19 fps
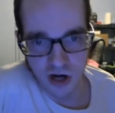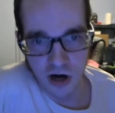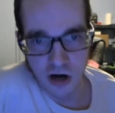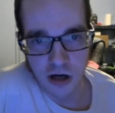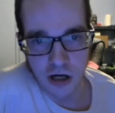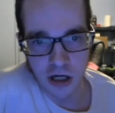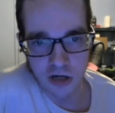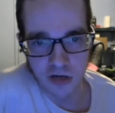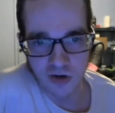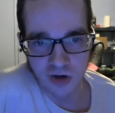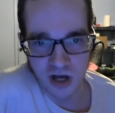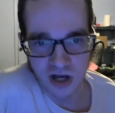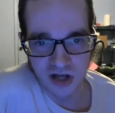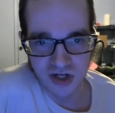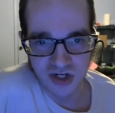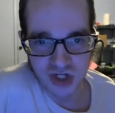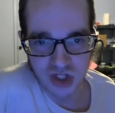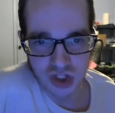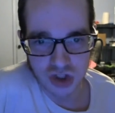through their
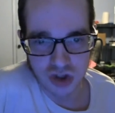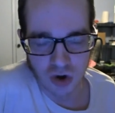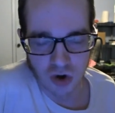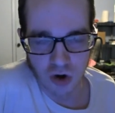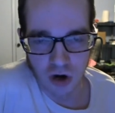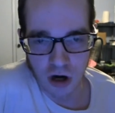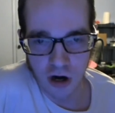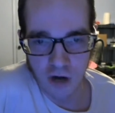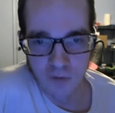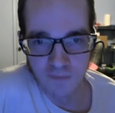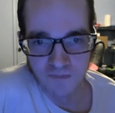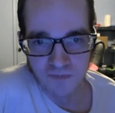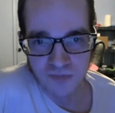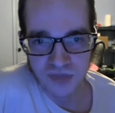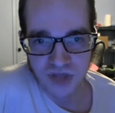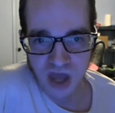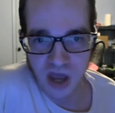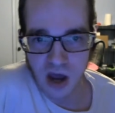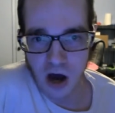online store,
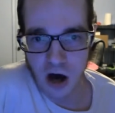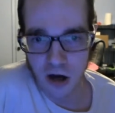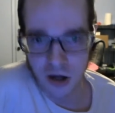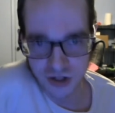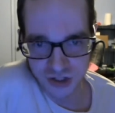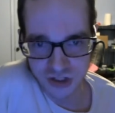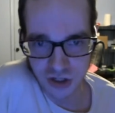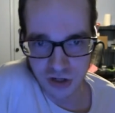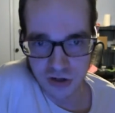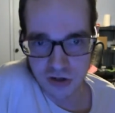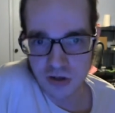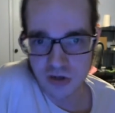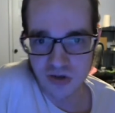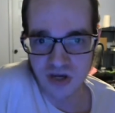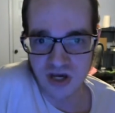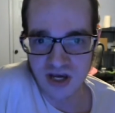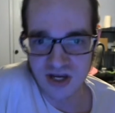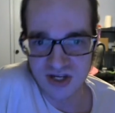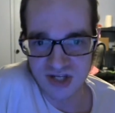they also
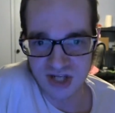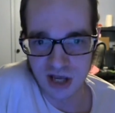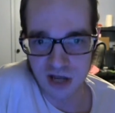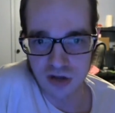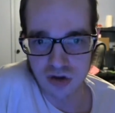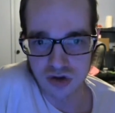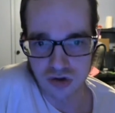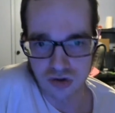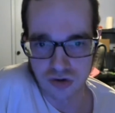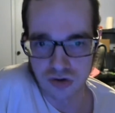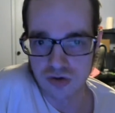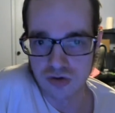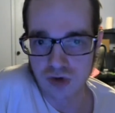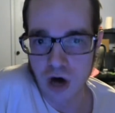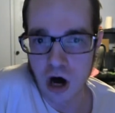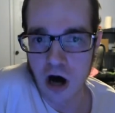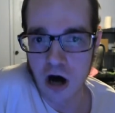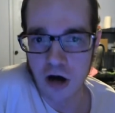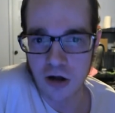release it
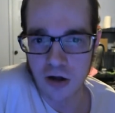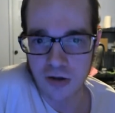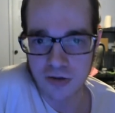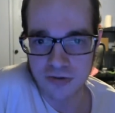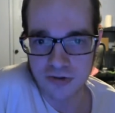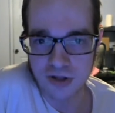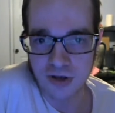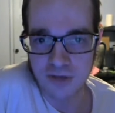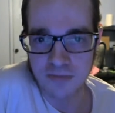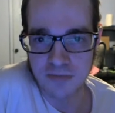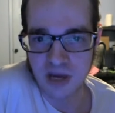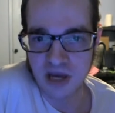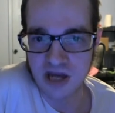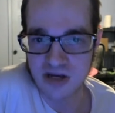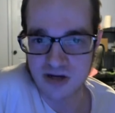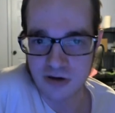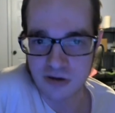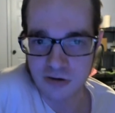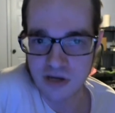through all of the
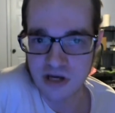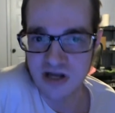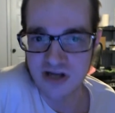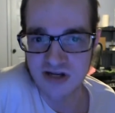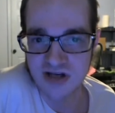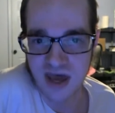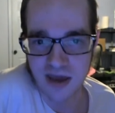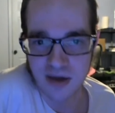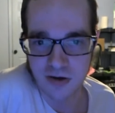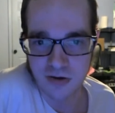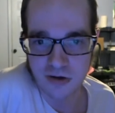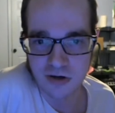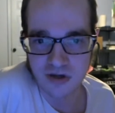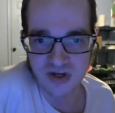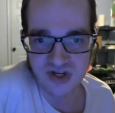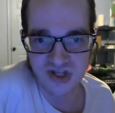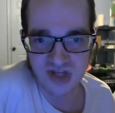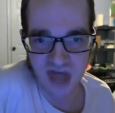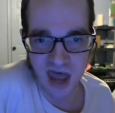major
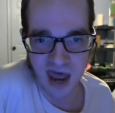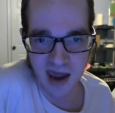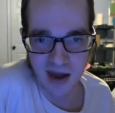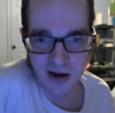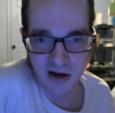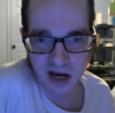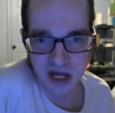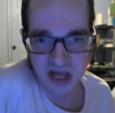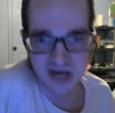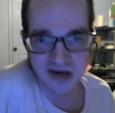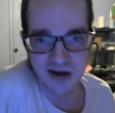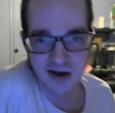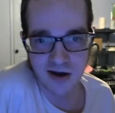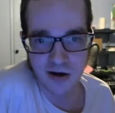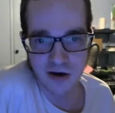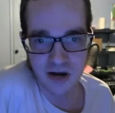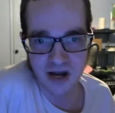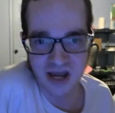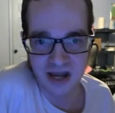retailers that
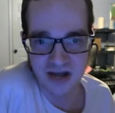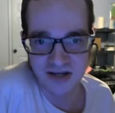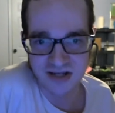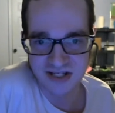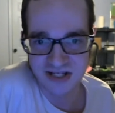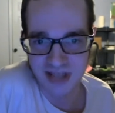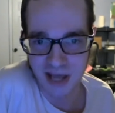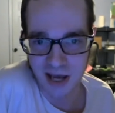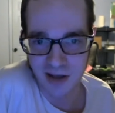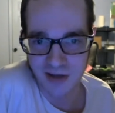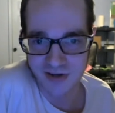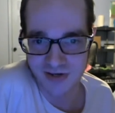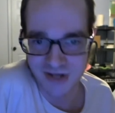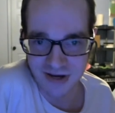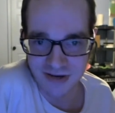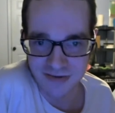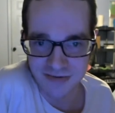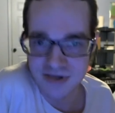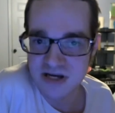carry and
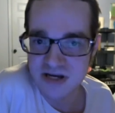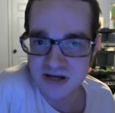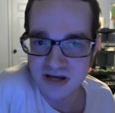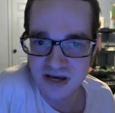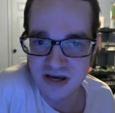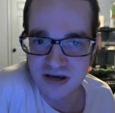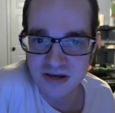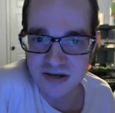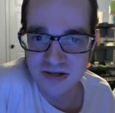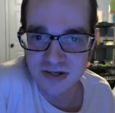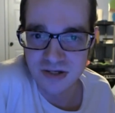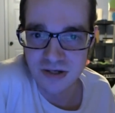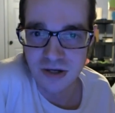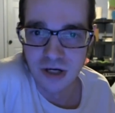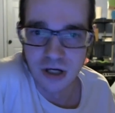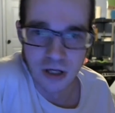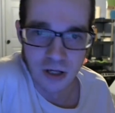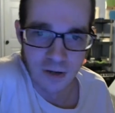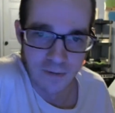sell
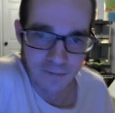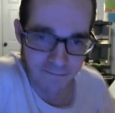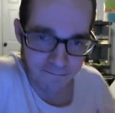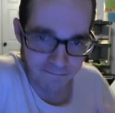DVDs.